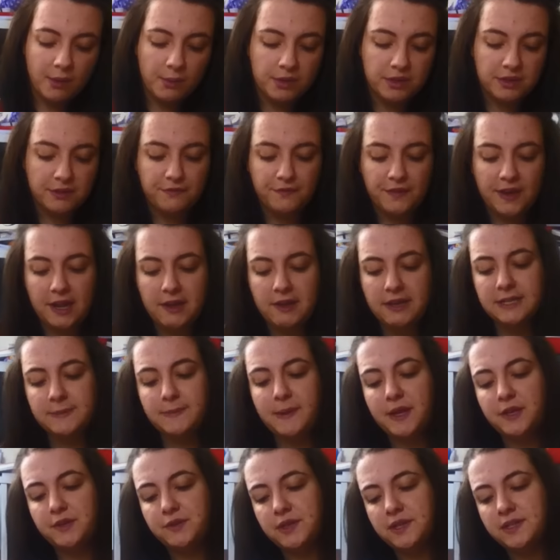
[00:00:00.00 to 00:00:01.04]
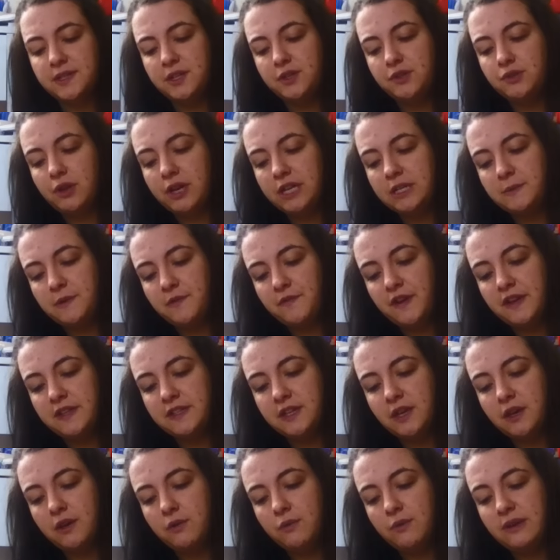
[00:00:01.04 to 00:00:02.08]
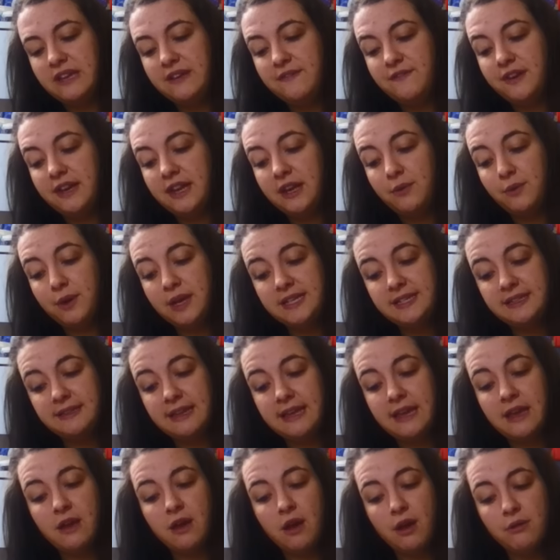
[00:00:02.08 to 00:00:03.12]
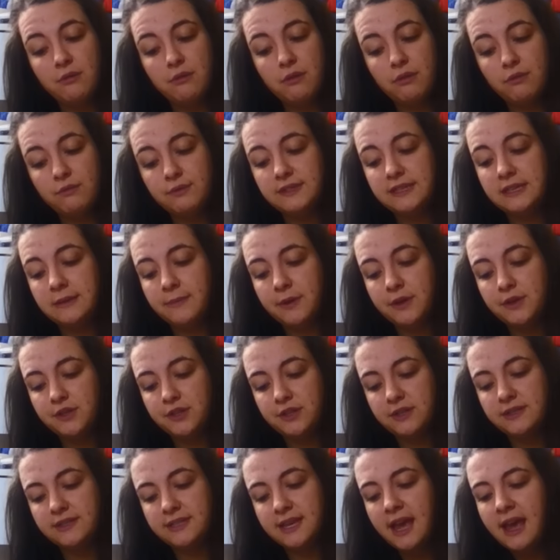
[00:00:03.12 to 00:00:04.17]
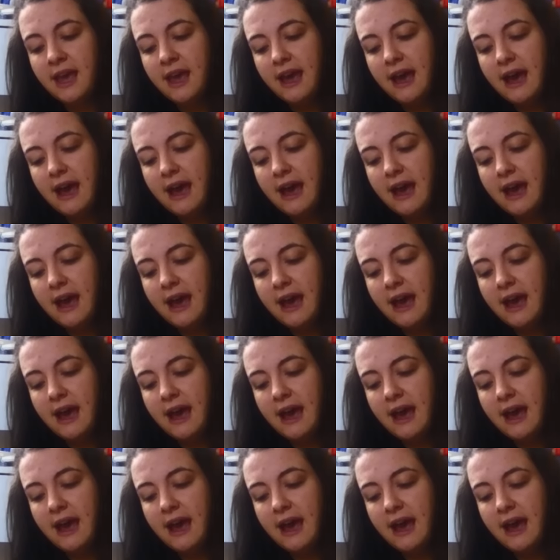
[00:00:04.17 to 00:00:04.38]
with the fellow expatriates who try to befriend her or even increasingly her own thoughts and emotions,